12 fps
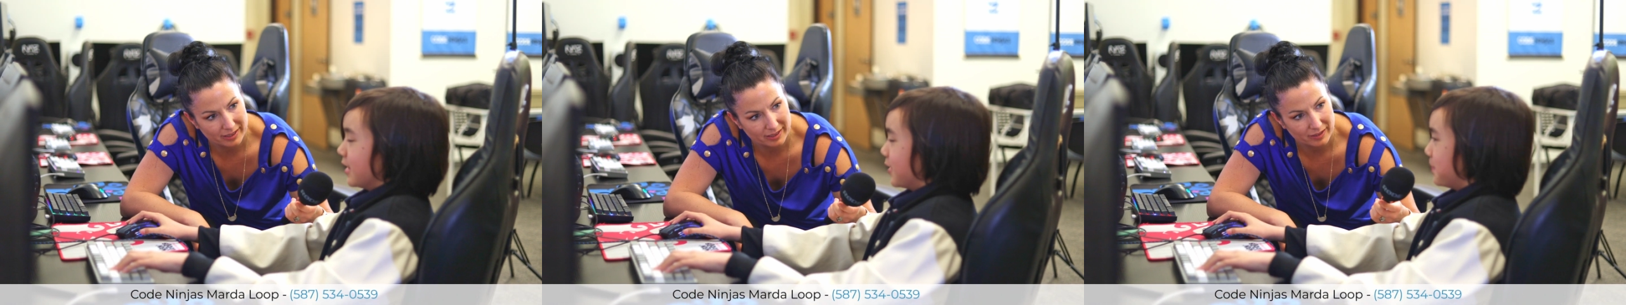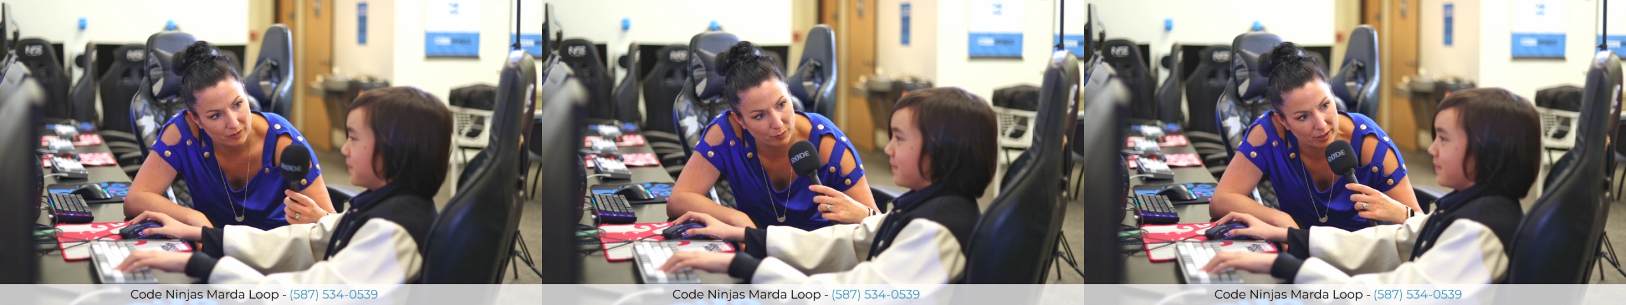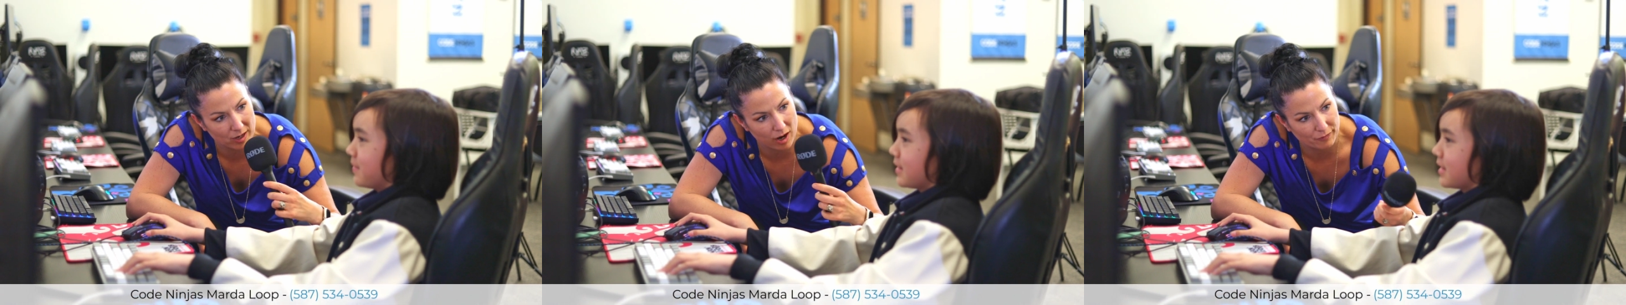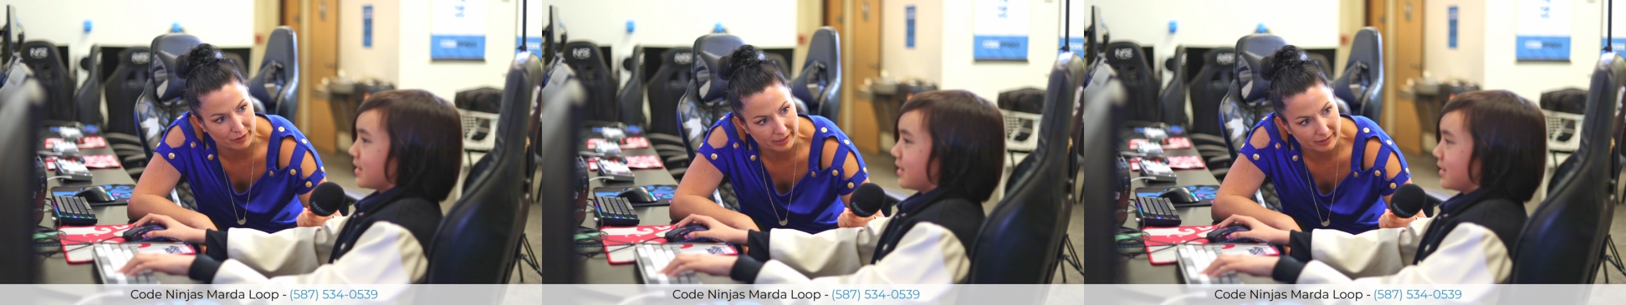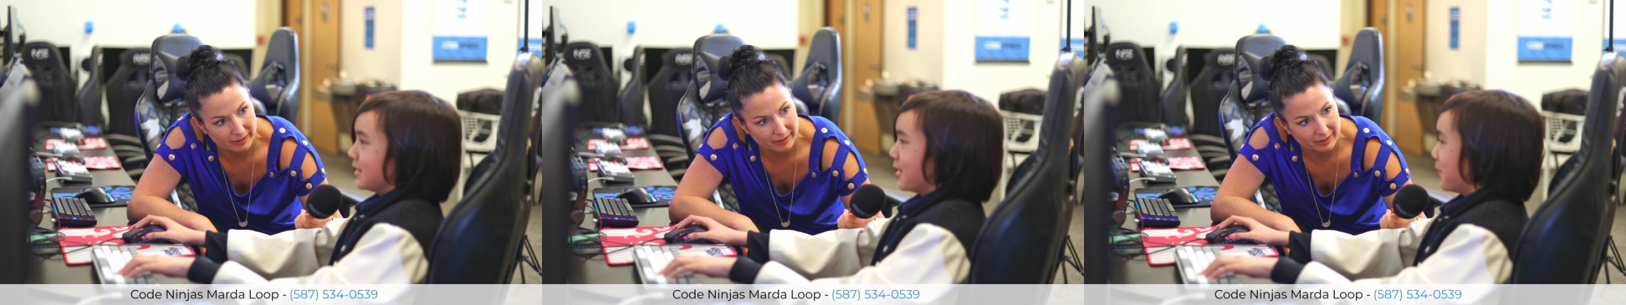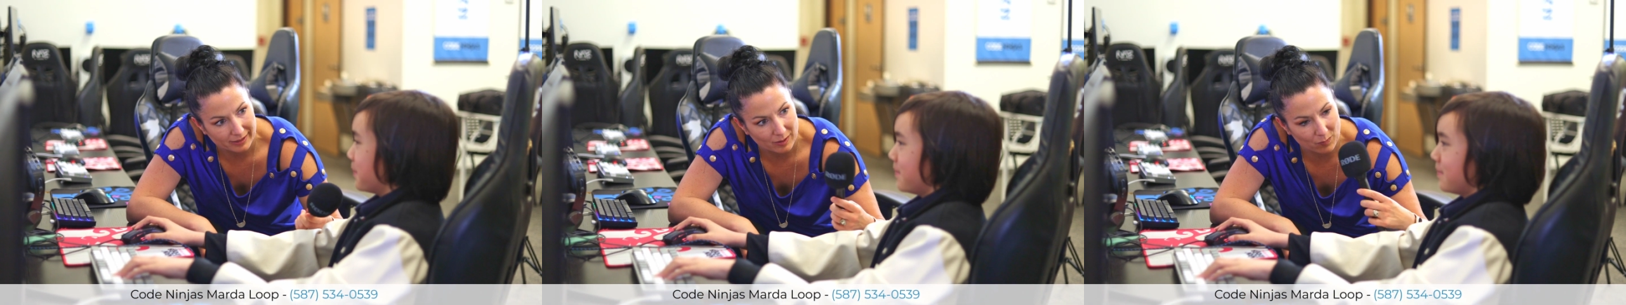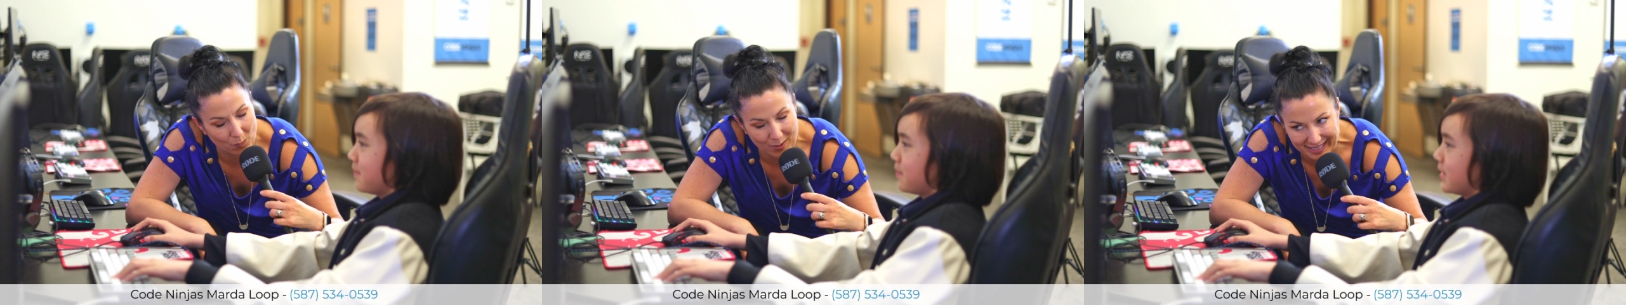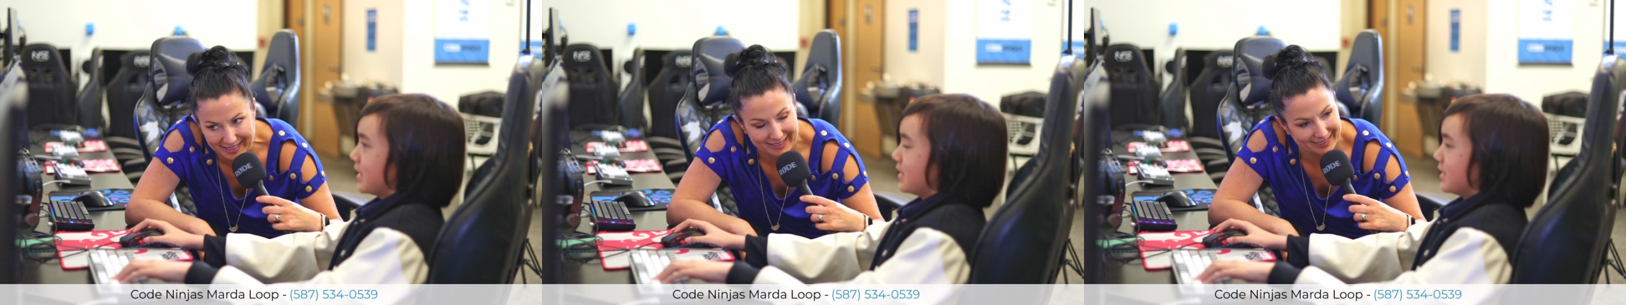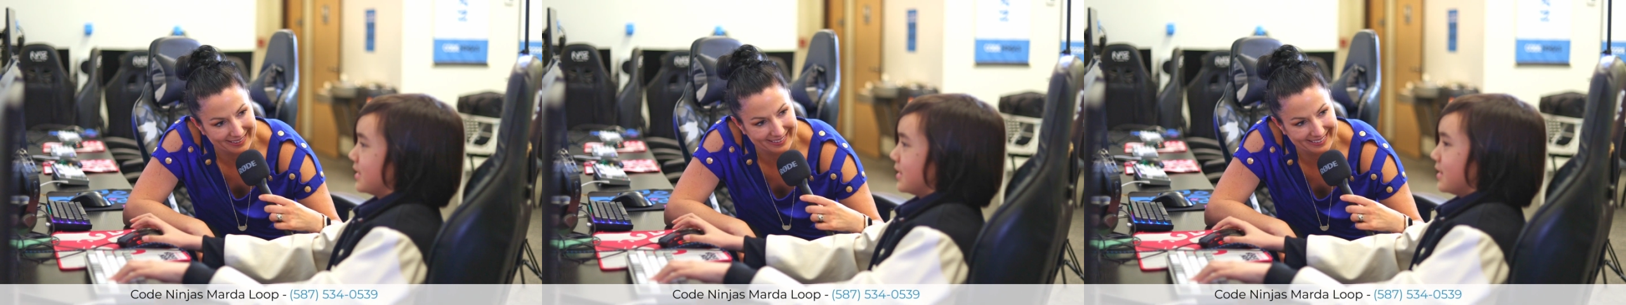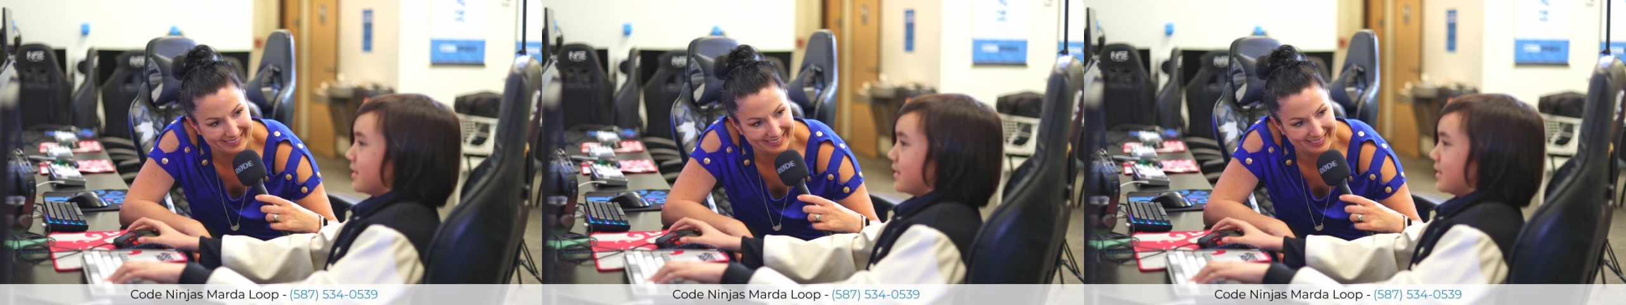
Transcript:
Speaker 1: Nope. Free coffee? Nope. What?